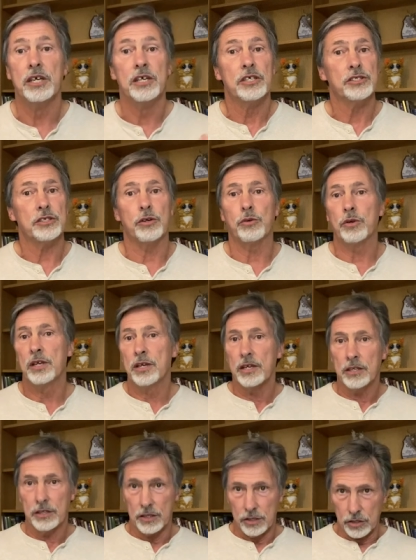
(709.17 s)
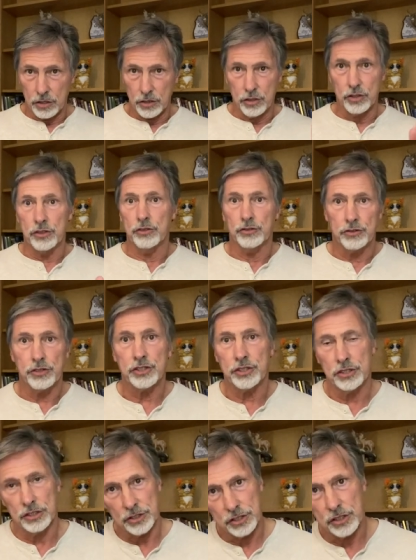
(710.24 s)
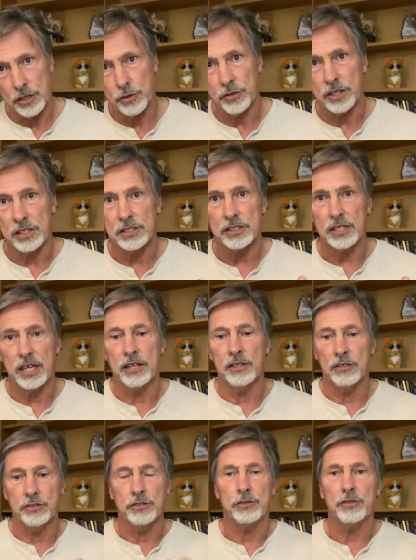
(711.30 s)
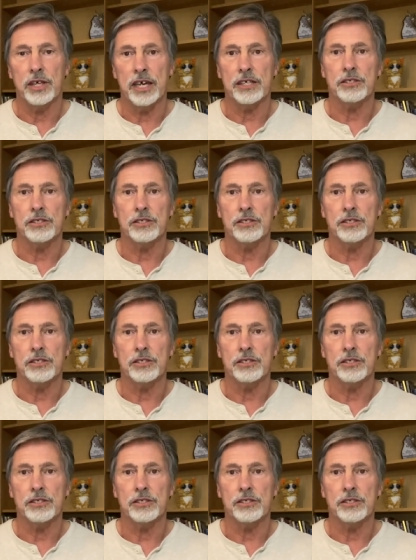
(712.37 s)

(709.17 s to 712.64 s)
So good nutritionists know this and they'll do that.